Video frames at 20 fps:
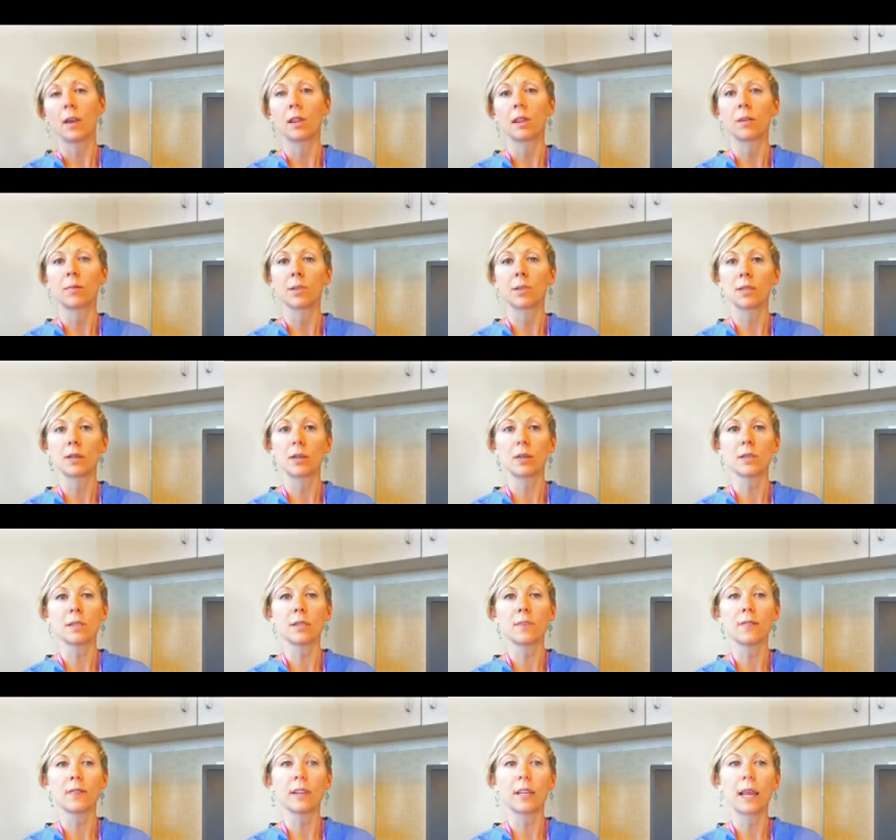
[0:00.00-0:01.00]
The
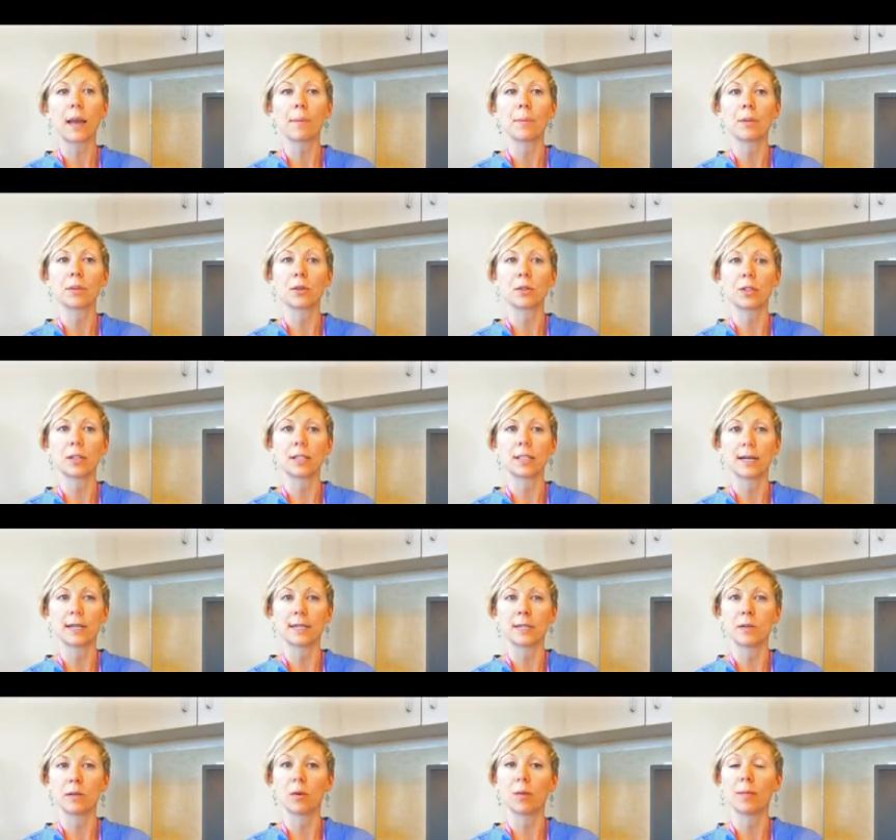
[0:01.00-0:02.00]
results of the laboratory
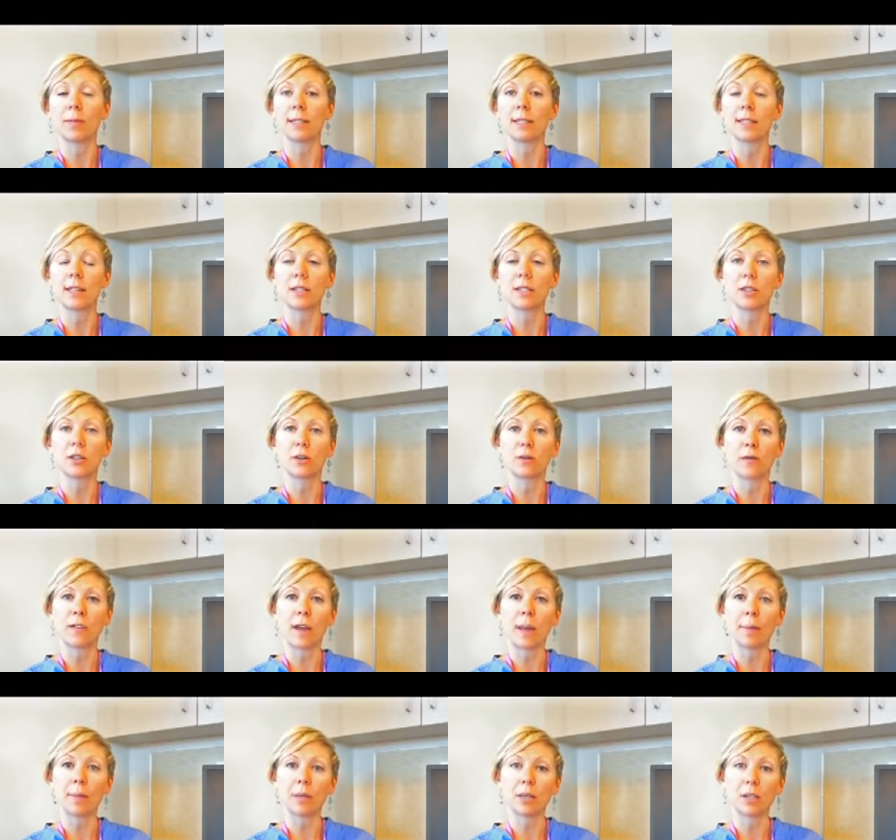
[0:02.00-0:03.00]
testing will be sent to your
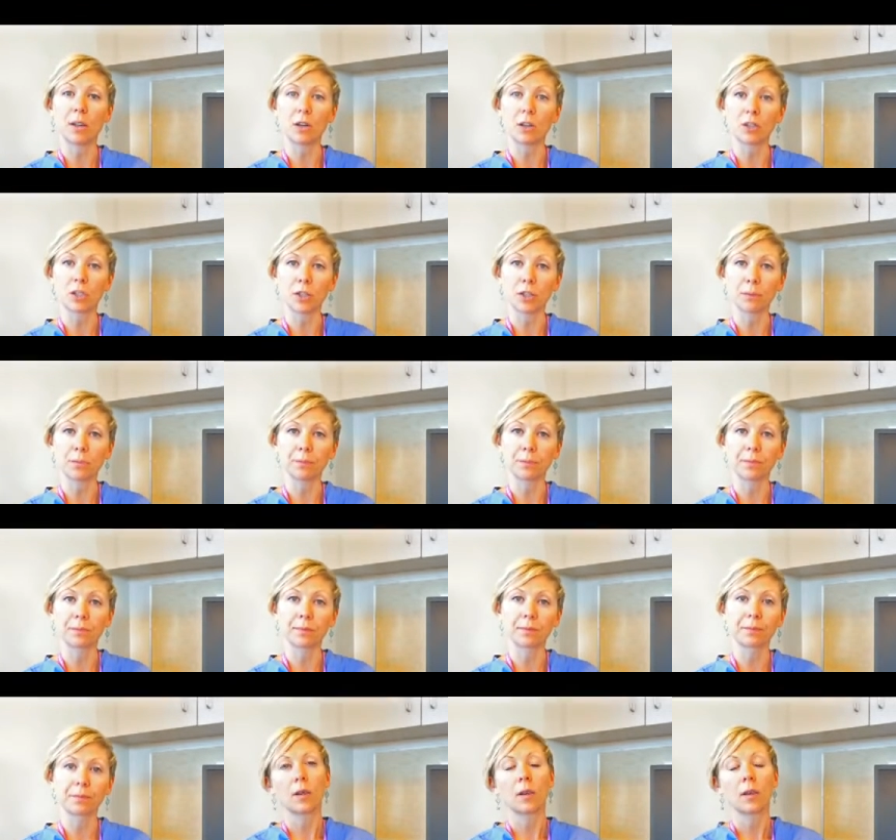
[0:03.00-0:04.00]
family doctor.
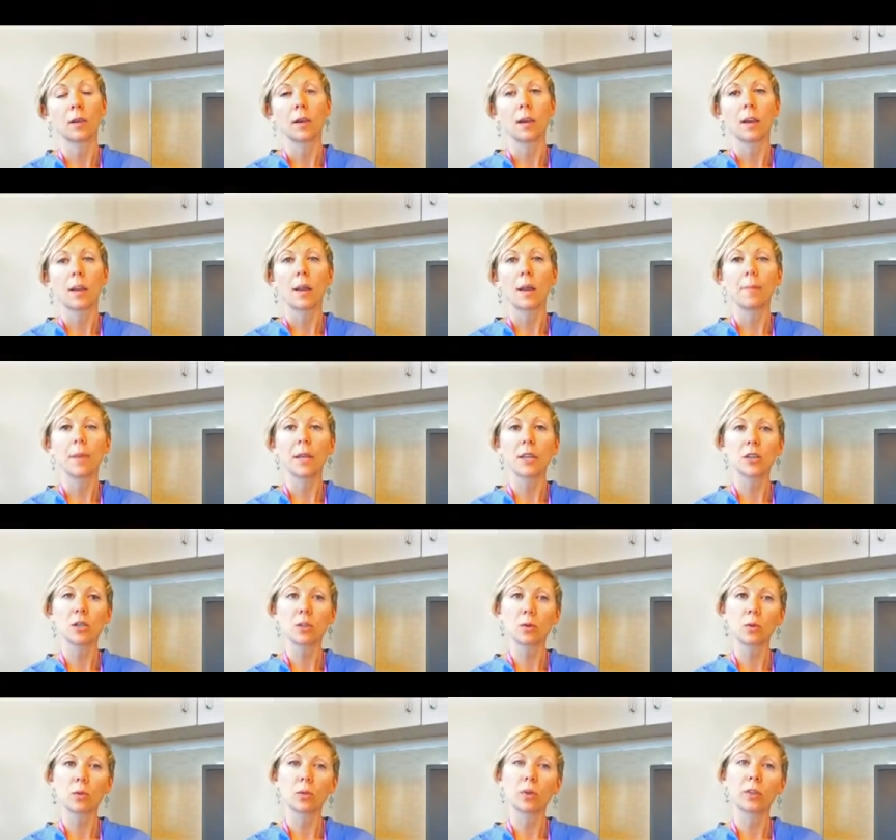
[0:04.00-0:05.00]
A
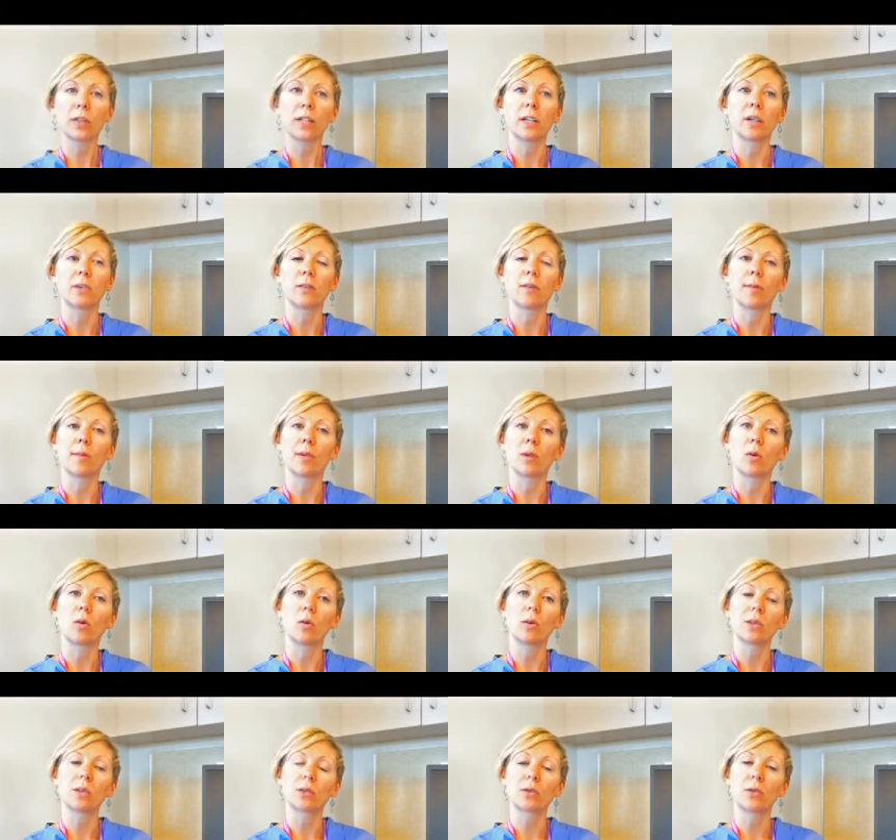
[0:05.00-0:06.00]
patient coordinator from the
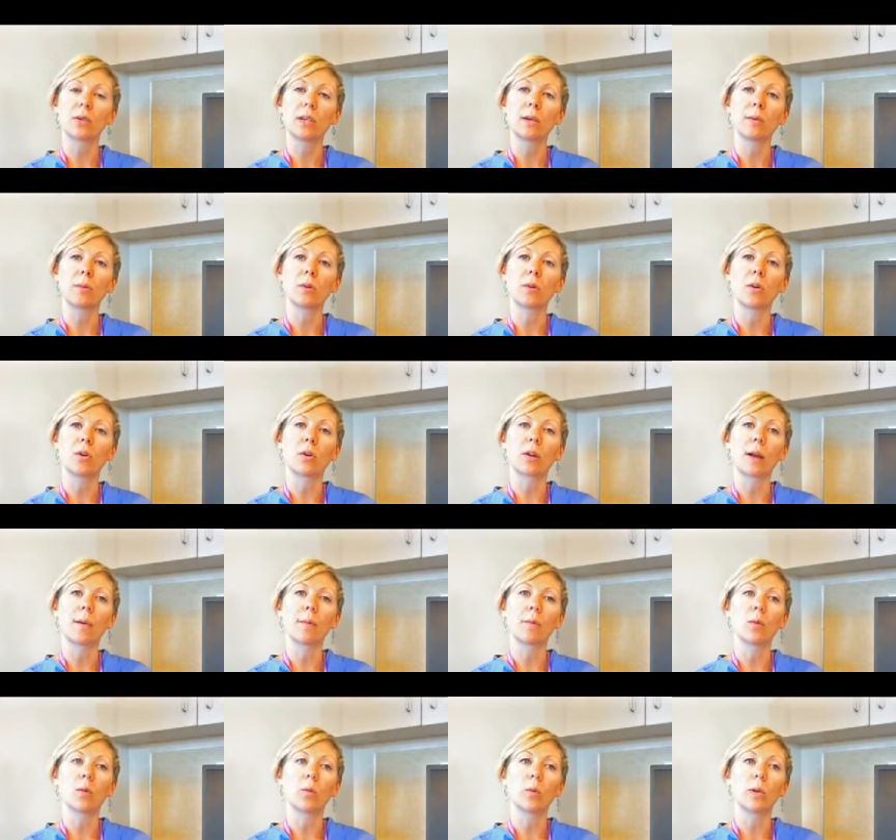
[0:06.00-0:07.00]
colon screening
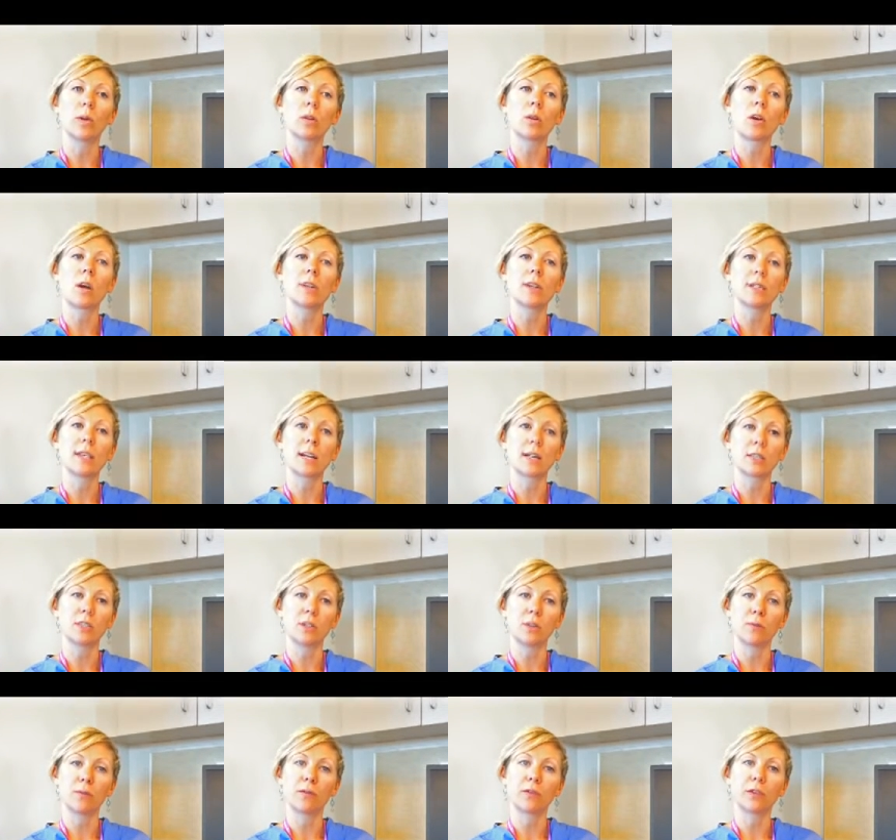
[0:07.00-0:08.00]
program will contact
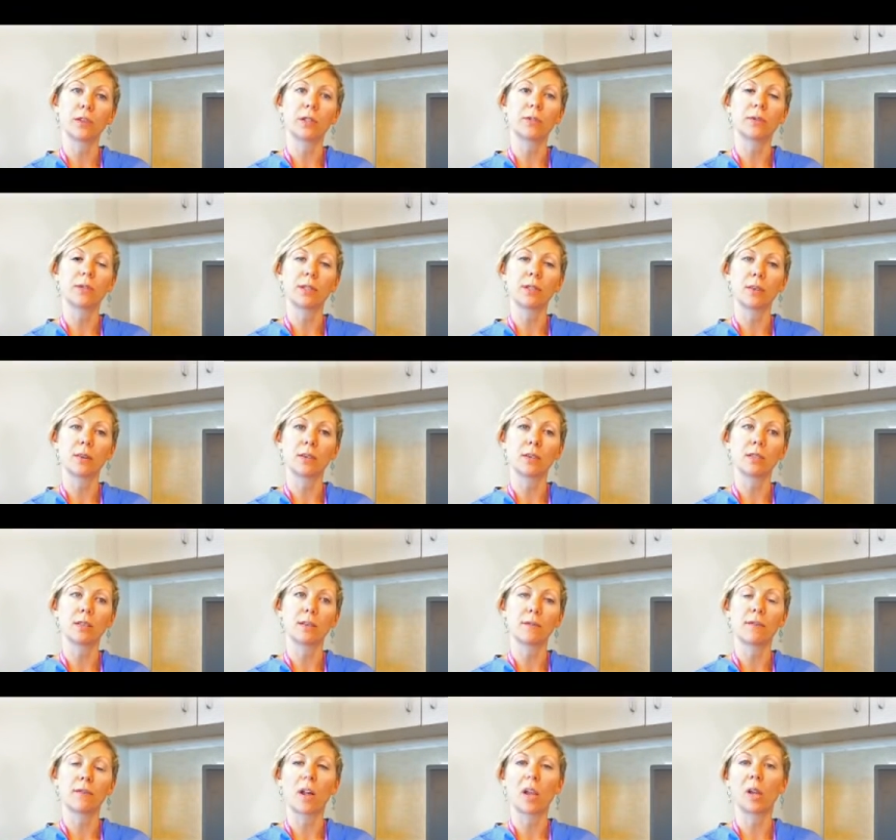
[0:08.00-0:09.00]
you for your results
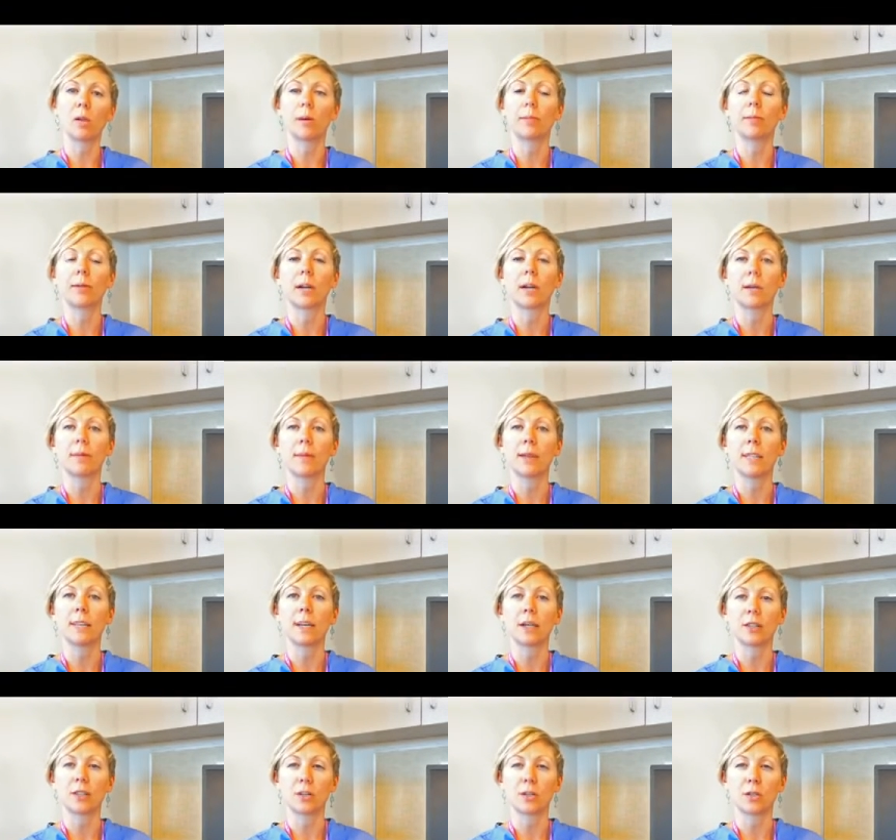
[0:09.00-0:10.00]
and follow-up
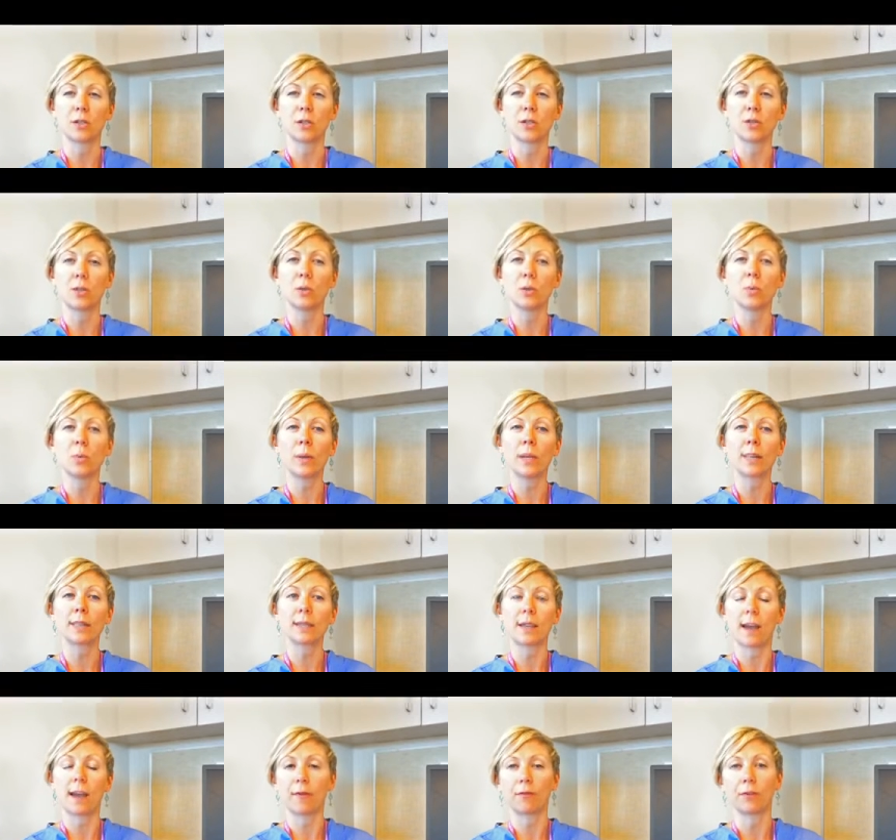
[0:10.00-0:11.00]
recommendations 2
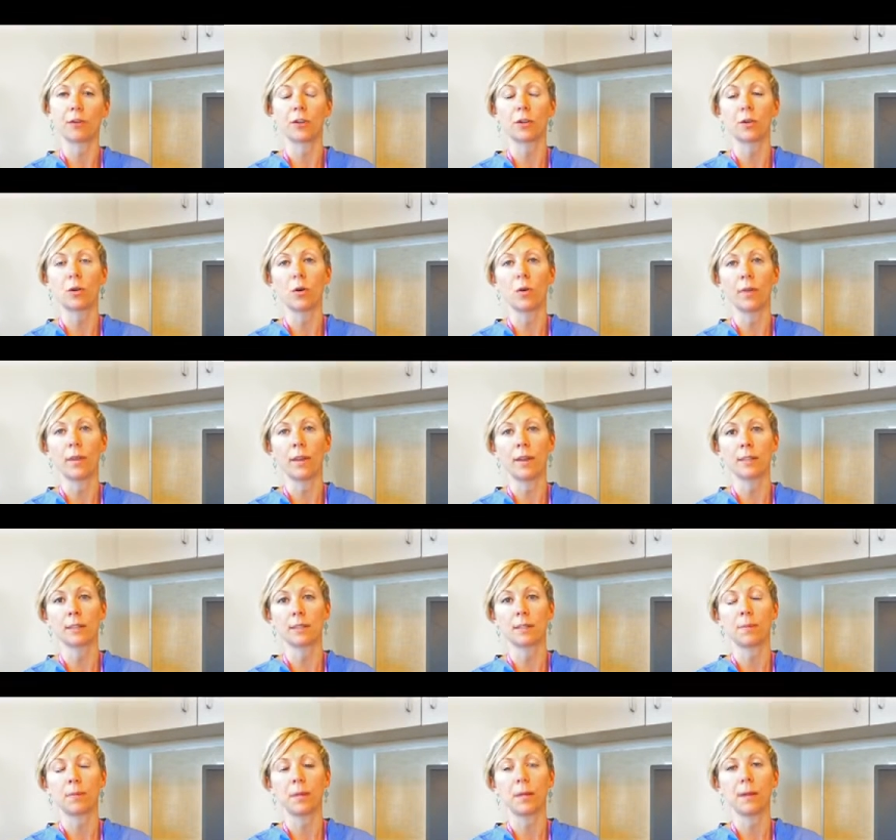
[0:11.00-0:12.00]
weeks after your
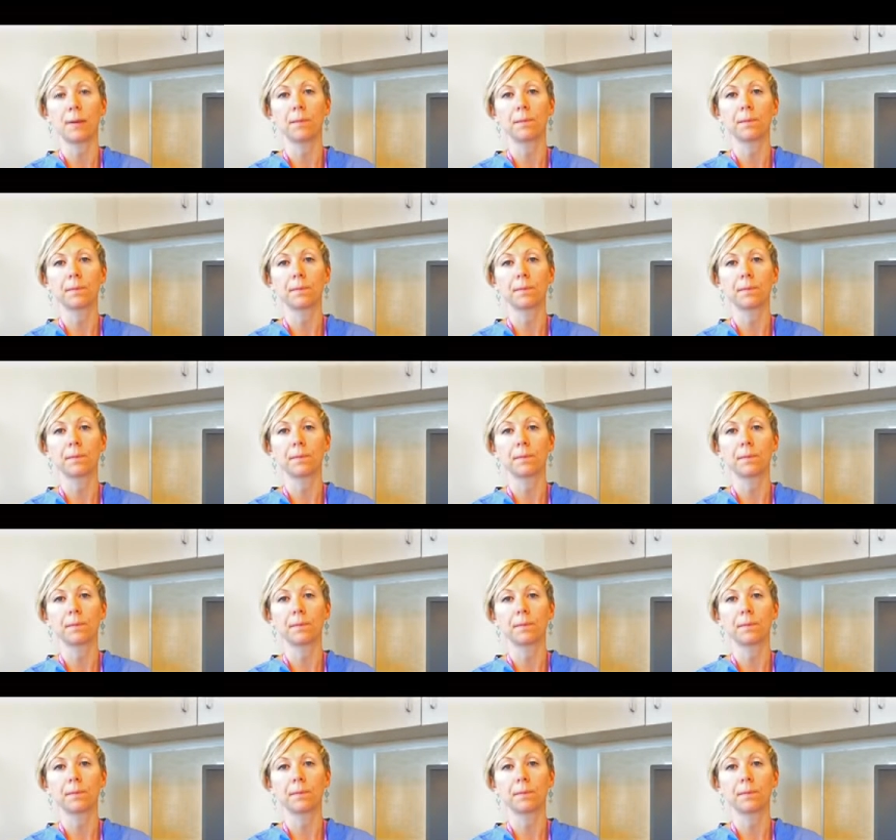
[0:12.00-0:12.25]
colonoscopy.